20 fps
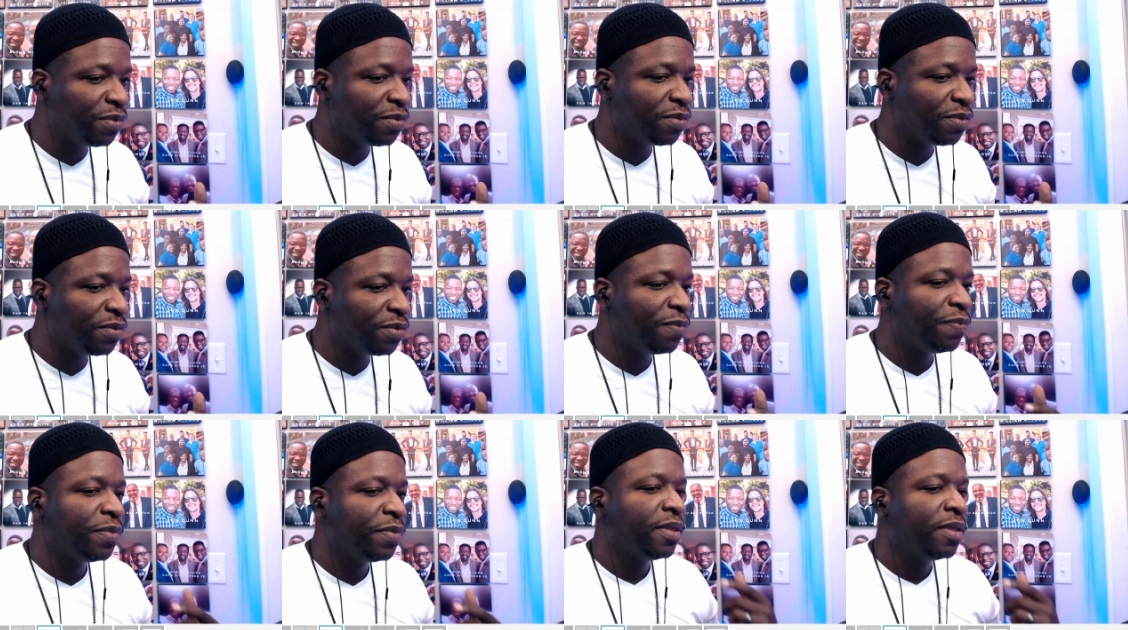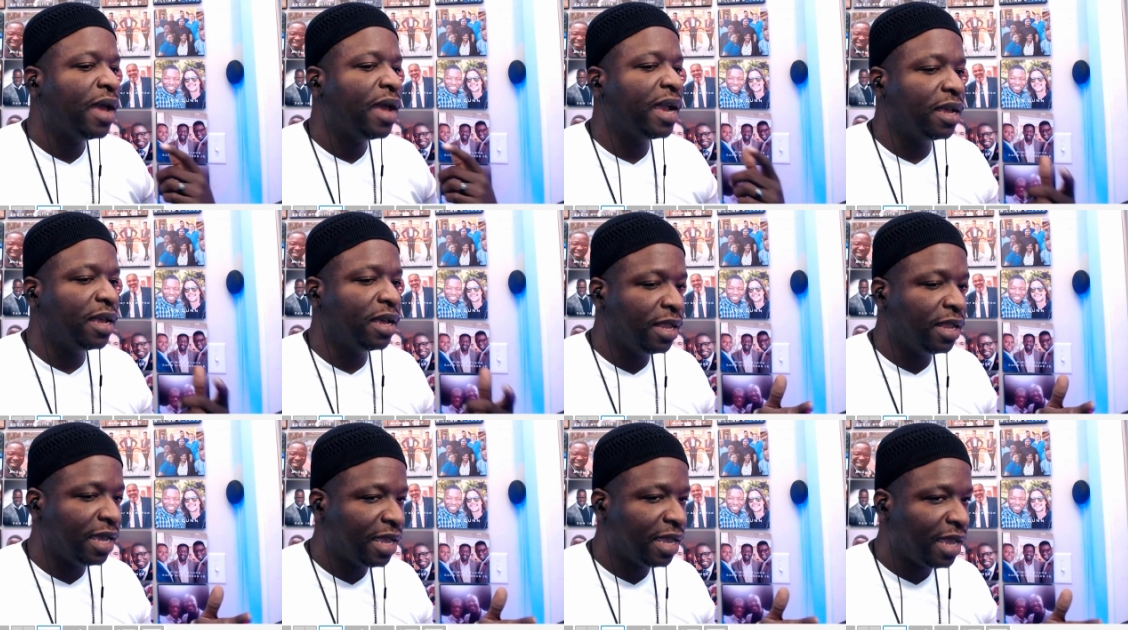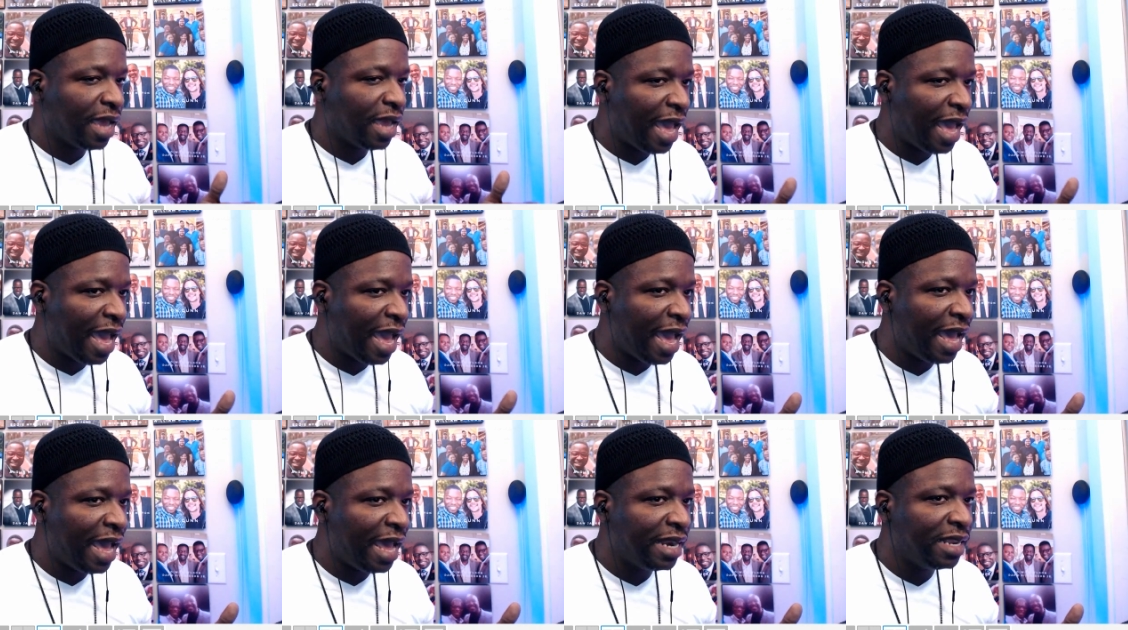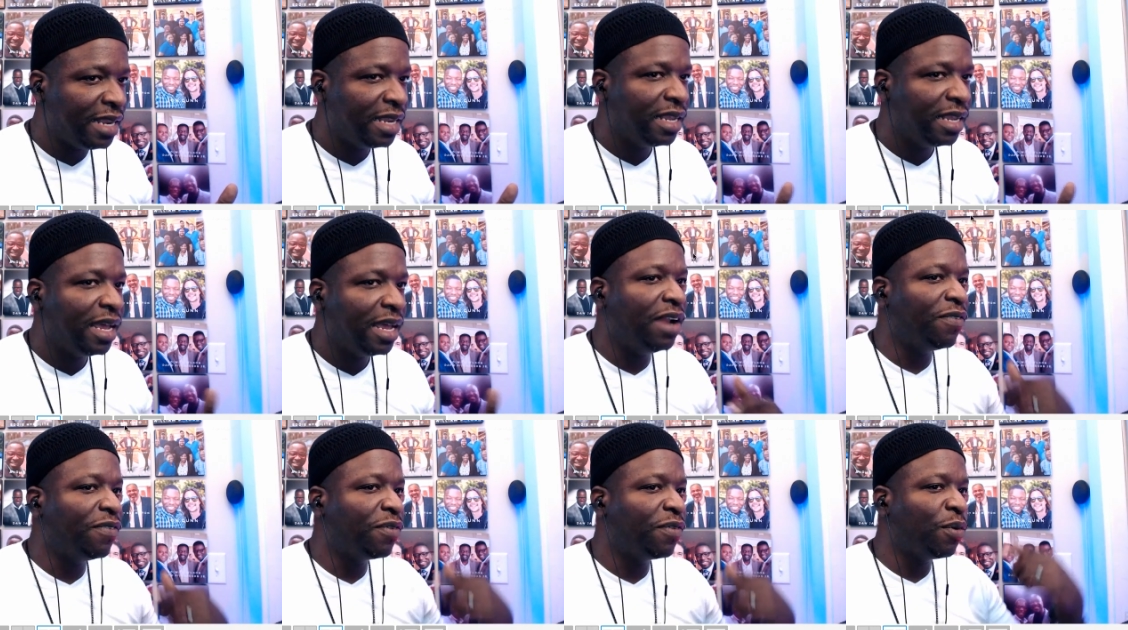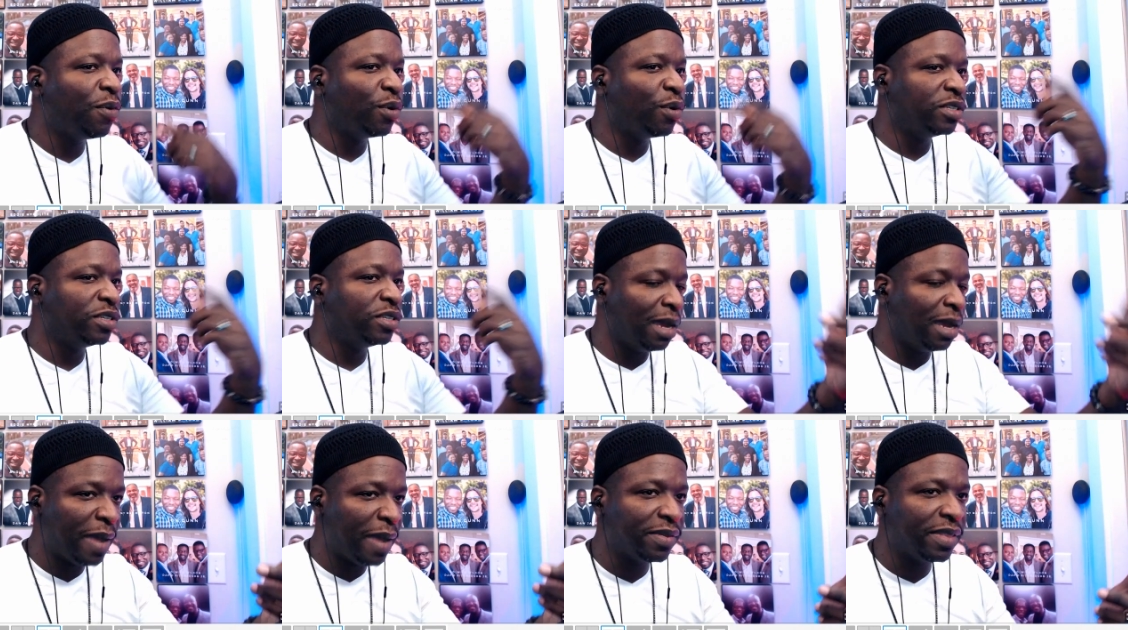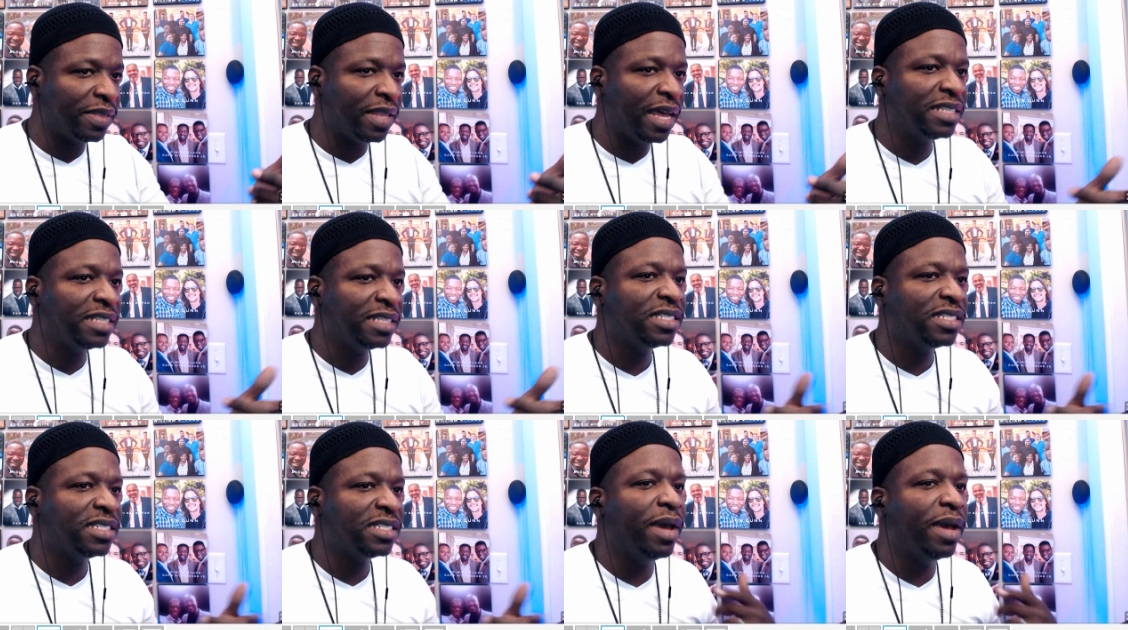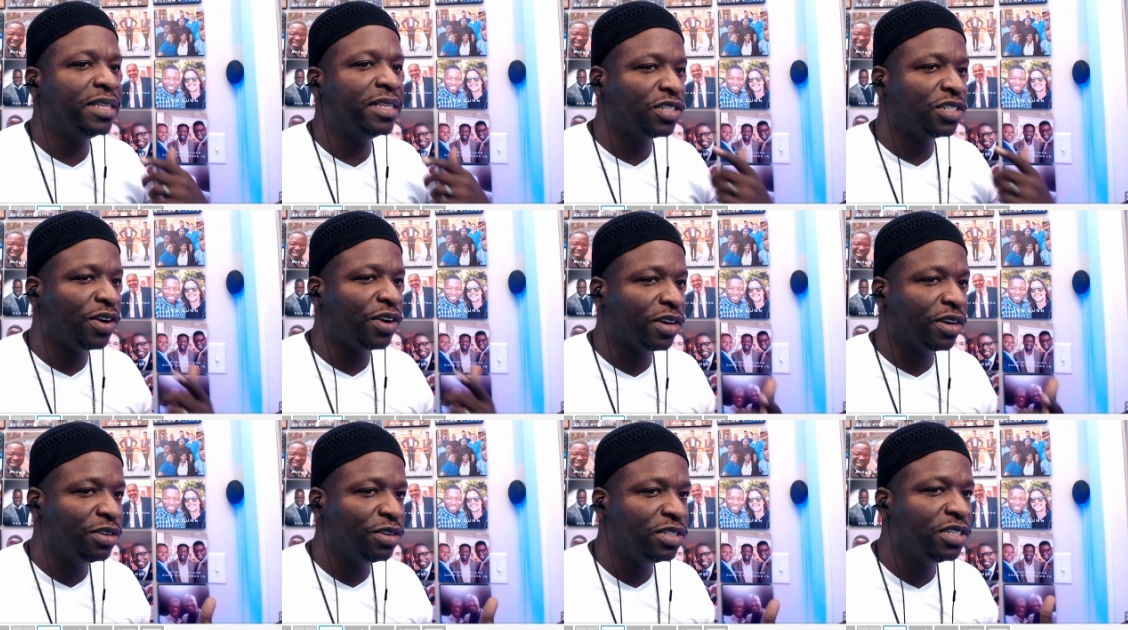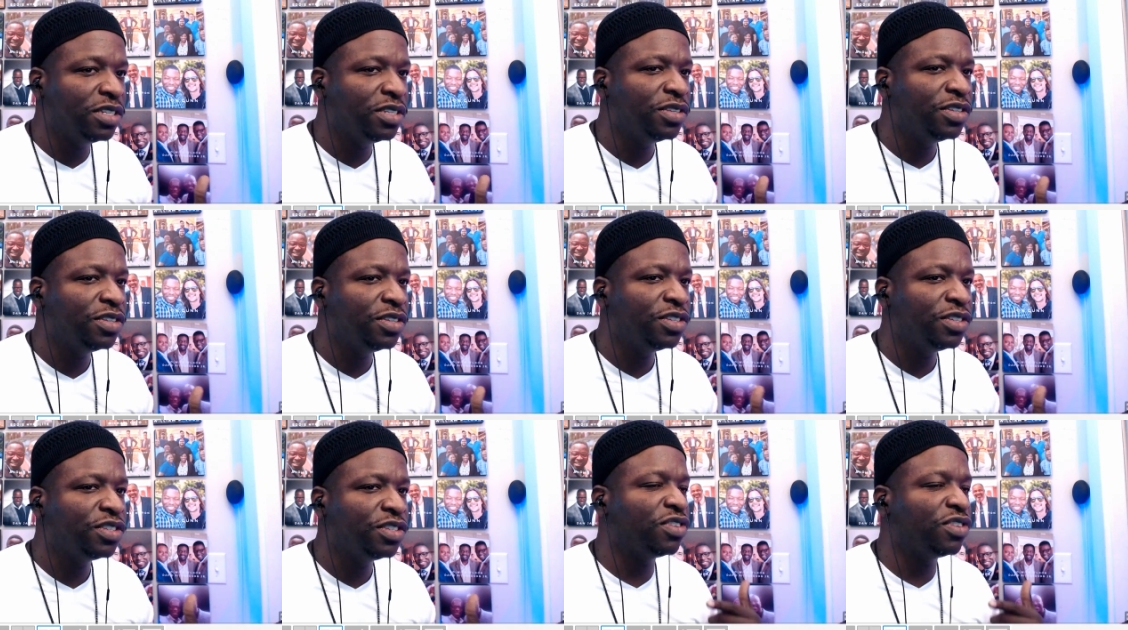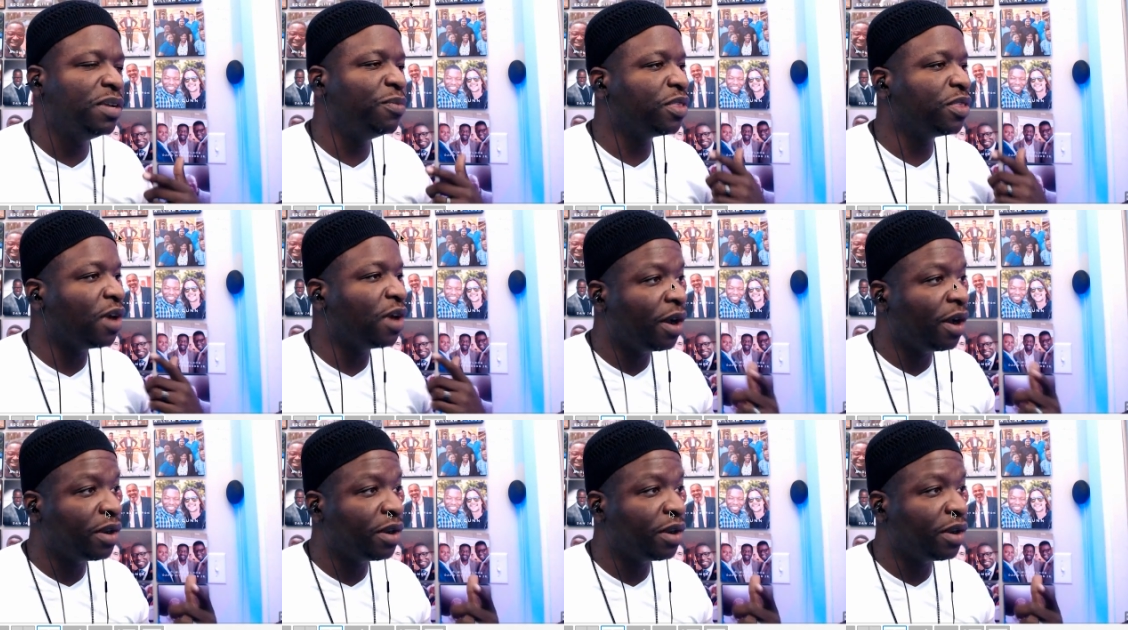I can click add, and of course it comes back with that same message, Kirk Nugent is in the stream with audio only.